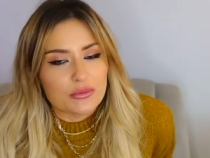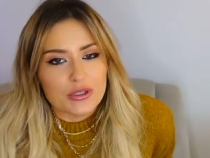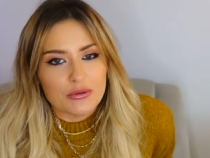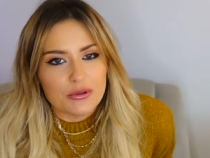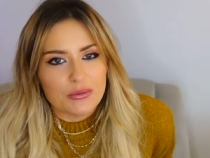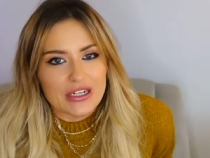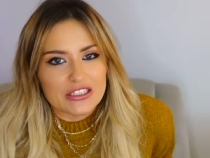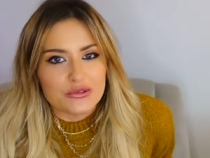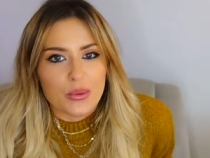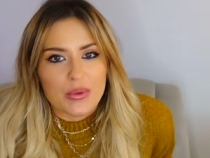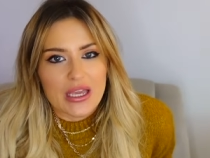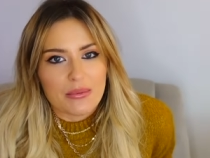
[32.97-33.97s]
but it will be nice
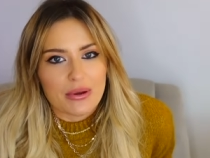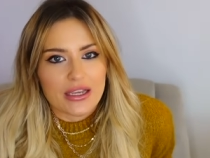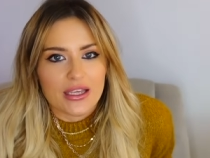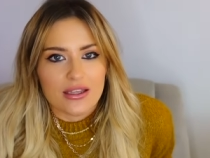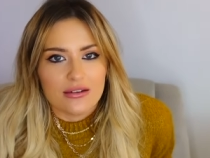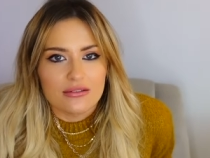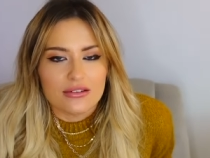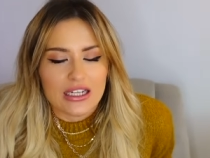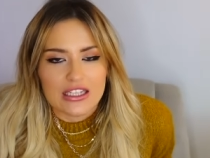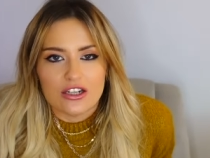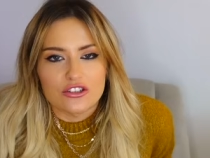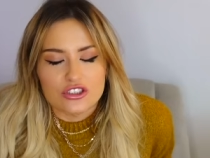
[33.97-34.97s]
when we get back in. I'll
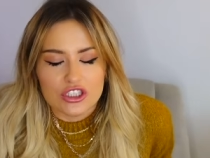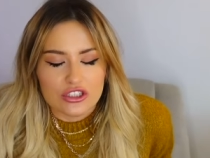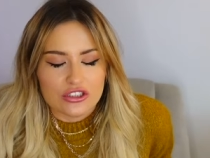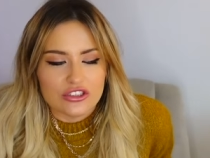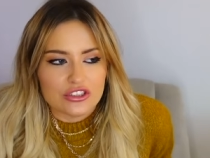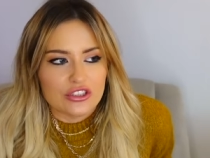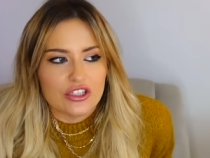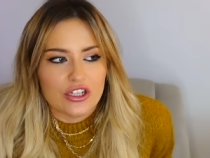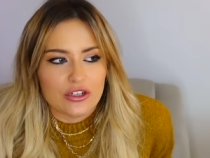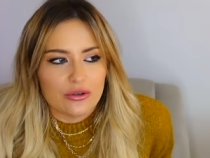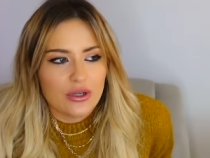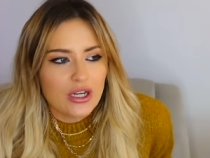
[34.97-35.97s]
get the hot chocolates on the
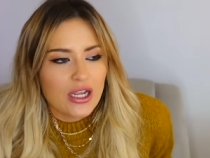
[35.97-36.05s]
go.